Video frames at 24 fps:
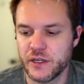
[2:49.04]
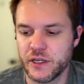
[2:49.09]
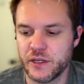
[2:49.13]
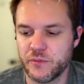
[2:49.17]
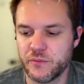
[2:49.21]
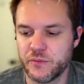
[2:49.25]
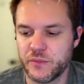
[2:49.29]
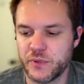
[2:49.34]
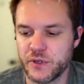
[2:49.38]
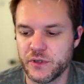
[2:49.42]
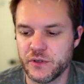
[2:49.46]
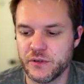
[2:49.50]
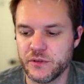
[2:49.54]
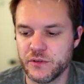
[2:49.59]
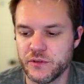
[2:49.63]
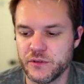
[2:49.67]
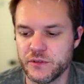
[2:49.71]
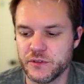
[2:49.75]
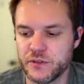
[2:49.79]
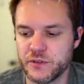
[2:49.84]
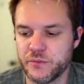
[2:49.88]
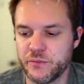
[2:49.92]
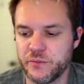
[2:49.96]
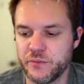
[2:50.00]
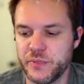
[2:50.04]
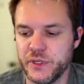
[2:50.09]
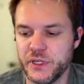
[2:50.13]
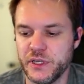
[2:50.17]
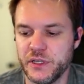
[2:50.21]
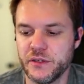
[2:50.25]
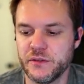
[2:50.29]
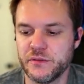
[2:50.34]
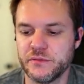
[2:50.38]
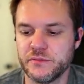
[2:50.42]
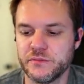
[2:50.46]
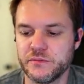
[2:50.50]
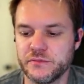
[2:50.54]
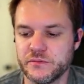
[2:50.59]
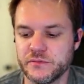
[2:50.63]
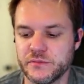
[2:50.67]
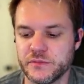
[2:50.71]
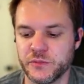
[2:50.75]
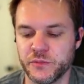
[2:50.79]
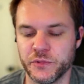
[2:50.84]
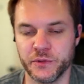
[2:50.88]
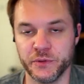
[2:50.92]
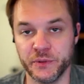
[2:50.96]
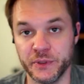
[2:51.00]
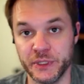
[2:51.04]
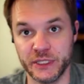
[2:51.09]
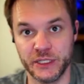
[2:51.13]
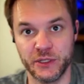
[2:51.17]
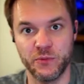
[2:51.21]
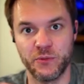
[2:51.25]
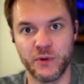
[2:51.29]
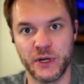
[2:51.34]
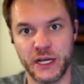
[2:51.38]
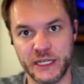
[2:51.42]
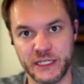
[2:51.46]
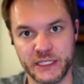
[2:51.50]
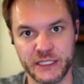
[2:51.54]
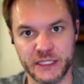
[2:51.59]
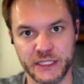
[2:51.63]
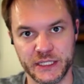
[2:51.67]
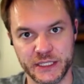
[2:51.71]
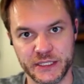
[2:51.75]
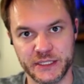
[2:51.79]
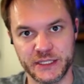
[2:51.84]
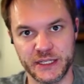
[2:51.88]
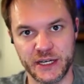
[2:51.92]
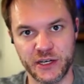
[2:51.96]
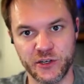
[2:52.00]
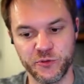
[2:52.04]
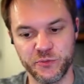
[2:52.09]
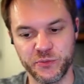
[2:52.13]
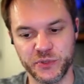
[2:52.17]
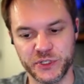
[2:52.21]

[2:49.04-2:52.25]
and pose B, we're really widening this out,